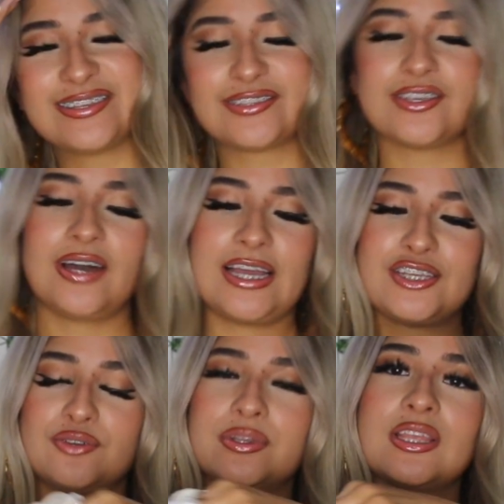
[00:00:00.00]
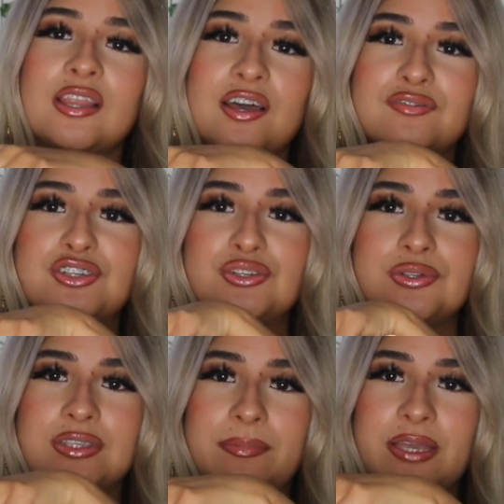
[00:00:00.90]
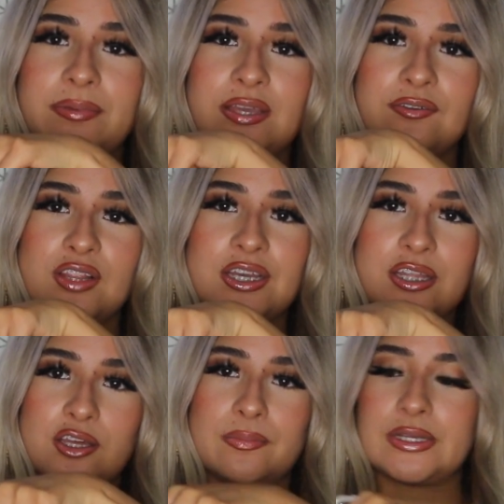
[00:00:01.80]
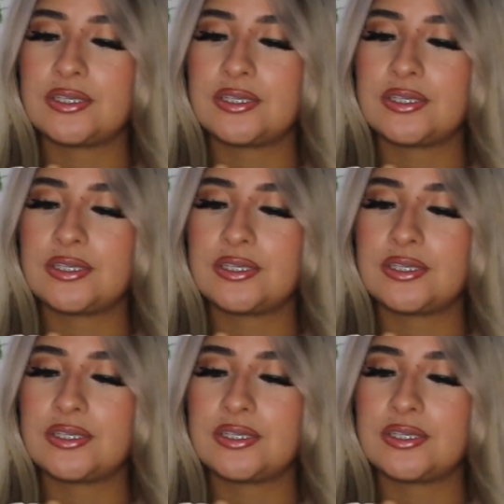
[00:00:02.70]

So I do really love shoes that make me look a little bit